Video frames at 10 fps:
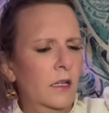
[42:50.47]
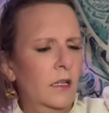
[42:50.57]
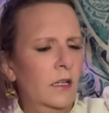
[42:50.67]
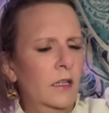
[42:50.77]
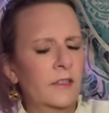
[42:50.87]

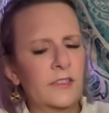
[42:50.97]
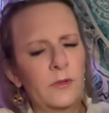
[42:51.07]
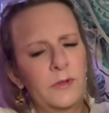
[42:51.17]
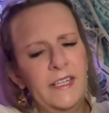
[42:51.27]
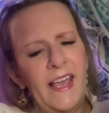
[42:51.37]
So,
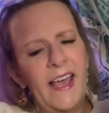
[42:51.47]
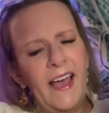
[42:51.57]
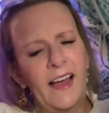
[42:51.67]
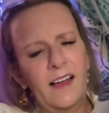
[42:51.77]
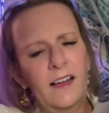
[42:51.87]
yeah.
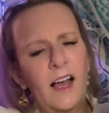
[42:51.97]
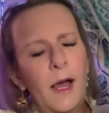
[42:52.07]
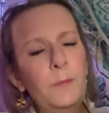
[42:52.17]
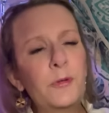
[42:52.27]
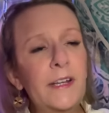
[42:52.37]
I'm
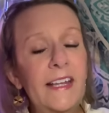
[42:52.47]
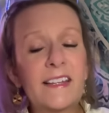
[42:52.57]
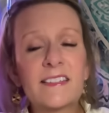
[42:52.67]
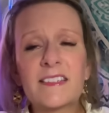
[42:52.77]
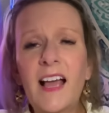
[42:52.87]
pretty
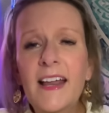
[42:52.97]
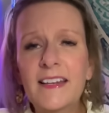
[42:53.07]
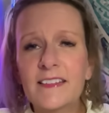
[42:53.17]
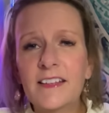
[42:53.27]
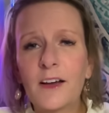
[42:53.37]
excited
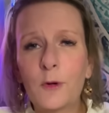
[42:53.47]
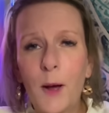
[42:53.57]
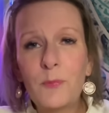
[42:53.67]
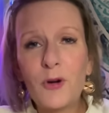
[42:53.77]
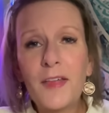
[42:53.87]
though. My
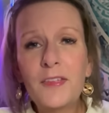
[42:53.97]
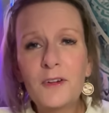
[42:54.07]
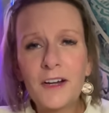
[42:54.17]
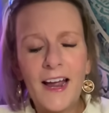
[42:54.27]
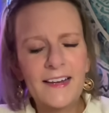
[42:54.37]
brother and I
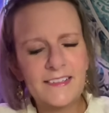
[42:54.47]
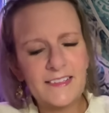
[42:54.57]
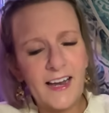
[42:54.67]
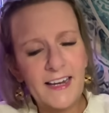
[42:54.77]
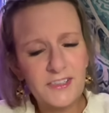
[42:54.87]
tonight
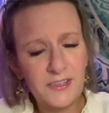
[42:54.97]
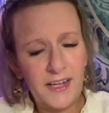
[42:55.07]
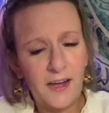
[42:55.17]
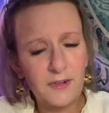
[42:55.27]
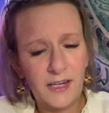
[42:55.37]
took out
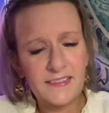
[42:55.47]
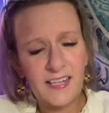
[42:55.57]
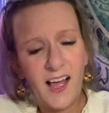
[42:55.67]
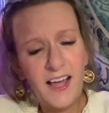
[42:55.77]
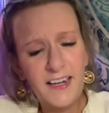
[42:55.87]
a ton
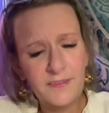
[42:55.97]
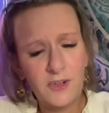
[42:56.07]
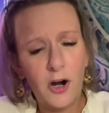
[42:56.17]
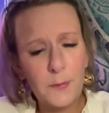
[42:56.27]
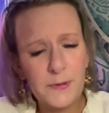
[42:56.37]
of
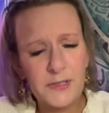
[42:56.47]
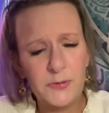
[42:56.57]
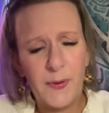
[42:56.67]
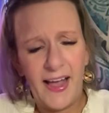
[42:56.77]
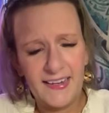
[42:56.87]
garbage
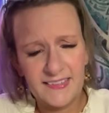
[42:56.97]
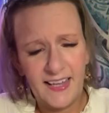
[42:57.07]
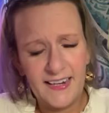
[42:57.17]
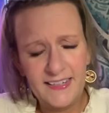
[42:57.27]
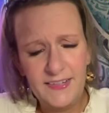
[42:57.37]
bags. I didn't
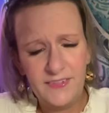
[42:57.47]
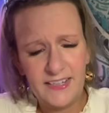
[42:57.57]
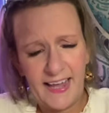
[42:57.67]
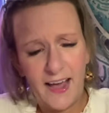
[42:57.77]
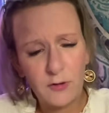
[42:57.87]
even
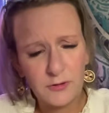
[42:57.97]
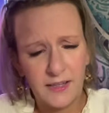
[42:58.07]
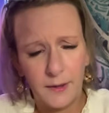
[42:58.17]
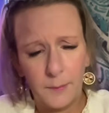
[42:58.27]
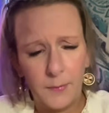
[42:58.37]
count them.
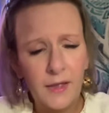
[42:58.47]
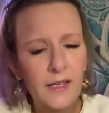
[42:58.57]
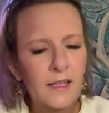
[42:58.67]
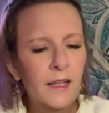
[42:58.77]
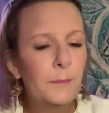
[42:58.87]

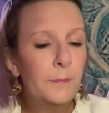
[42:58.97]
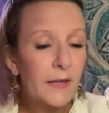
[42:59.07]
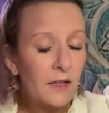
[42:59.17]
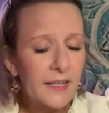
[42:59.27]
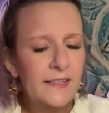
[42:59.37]

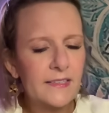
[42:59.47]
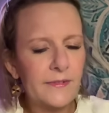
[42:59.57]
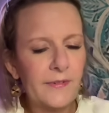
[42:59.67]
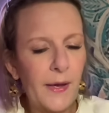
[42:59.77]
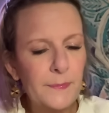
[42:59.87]
Millions of
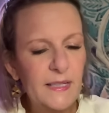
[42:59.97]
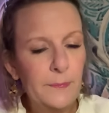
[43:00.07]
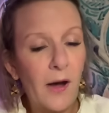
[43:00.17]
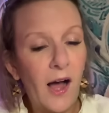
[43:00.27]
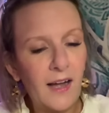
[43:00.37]
empty
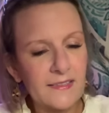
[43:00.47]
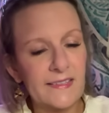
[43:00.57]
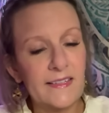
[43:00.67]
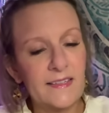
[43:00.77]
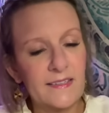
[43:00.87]

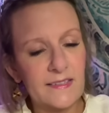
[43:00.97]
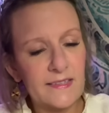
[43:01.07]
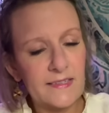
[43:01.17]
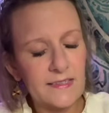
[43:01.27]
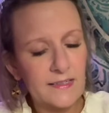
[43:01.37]
boxes.
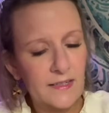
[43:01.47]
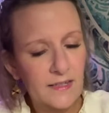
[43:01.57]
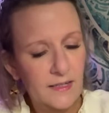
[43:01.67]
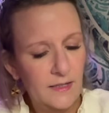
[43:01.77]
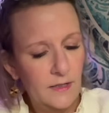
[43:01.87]

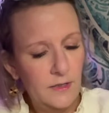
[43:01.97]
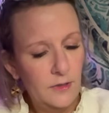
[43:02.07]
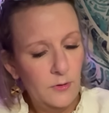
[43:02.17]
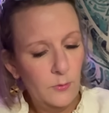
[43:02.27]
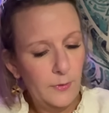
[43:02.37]
We
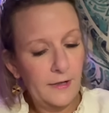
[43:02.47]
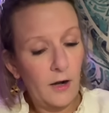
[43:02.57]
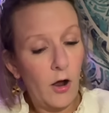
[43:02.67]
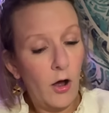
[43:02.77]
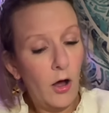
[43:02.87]
got
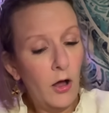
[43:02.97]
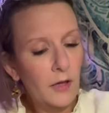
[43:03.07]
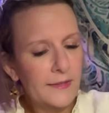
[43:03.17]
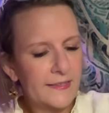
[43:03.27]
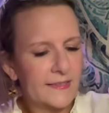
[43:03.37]
all this
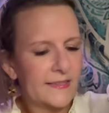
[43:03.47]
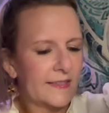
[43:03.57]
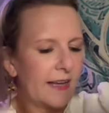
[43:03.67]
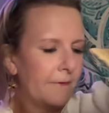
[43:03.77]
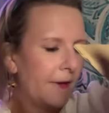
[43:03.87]
stuff out